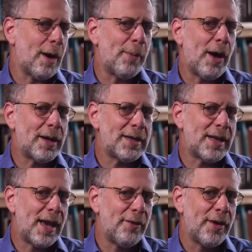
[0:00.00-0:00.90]
our bodies
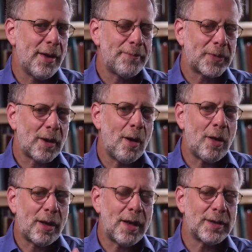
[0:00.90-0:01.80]
have
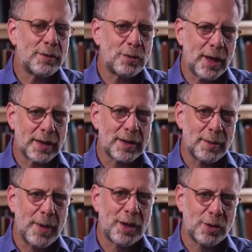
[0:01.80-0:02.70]
all kinds of tricks
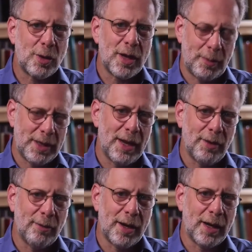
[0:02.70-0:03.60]
to make sure that we
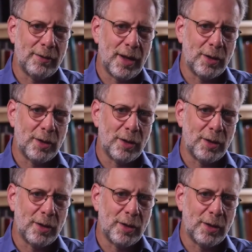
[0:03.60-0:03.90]
never run out of